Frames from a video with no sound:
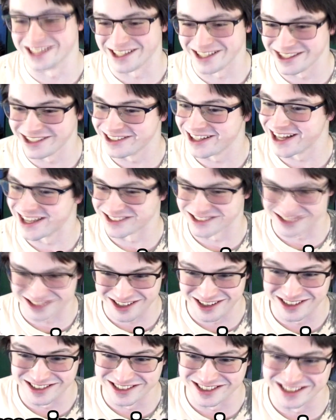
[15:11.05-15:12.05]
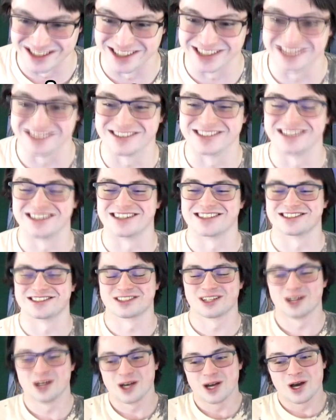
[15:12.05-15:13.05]
Eng- as it's called in
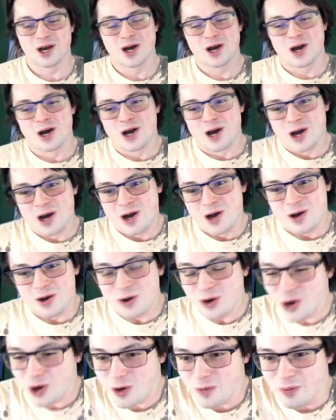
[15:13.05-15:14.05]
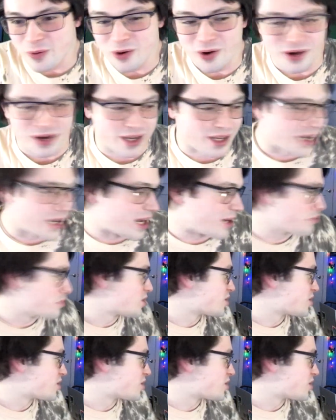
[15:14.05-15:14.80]
English. Oh boy, I'm